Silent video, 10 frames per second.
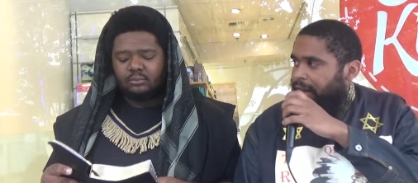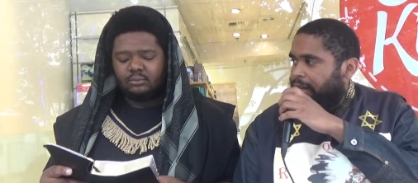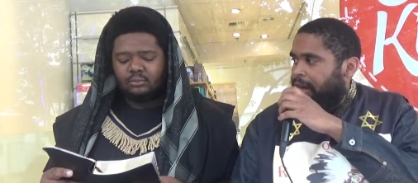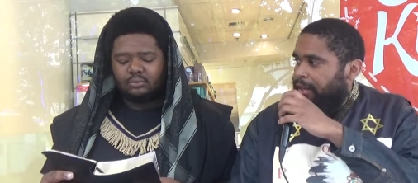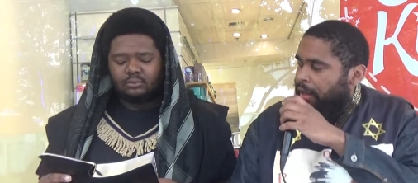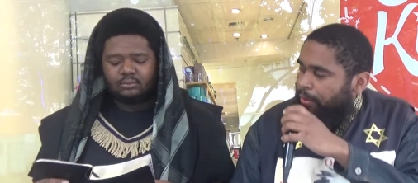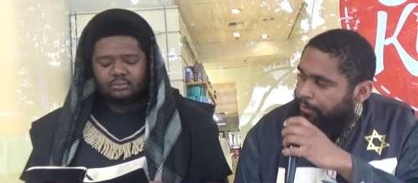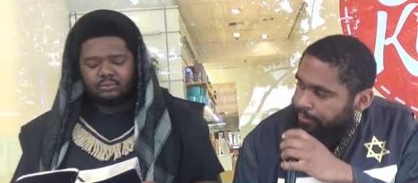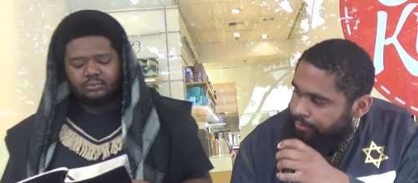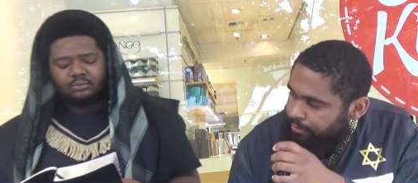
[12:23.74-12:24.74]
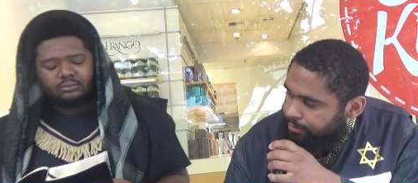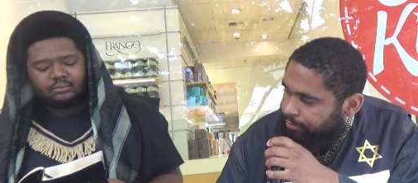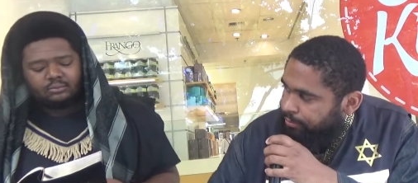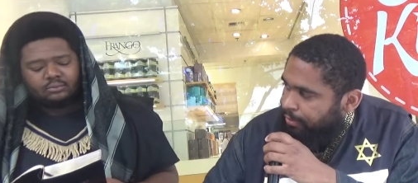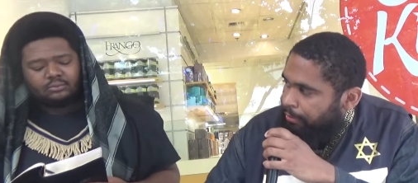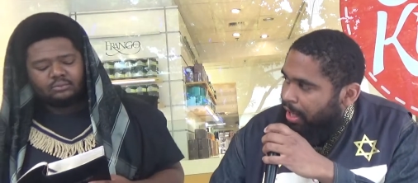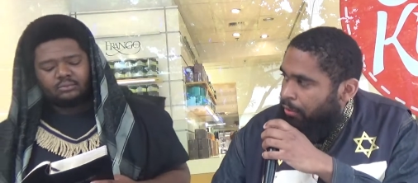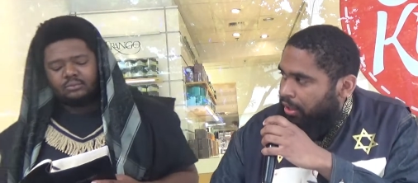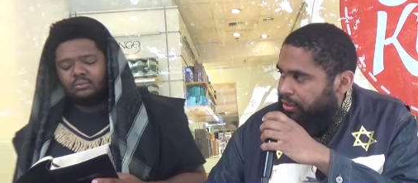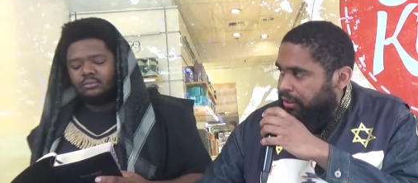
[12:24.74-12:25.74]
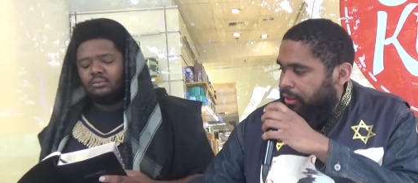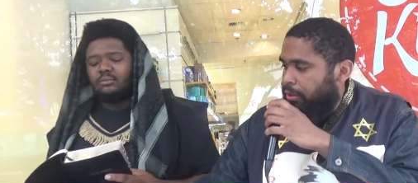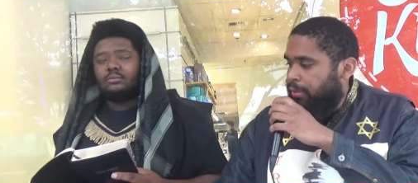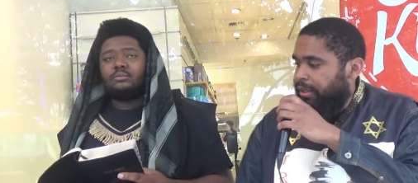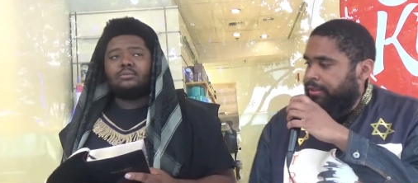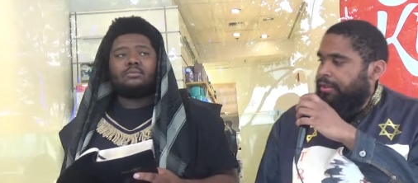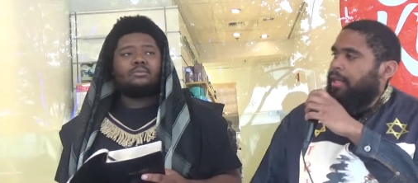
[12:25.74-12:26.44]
Speaker 1: Hey, yo. Yeah. My question to you is,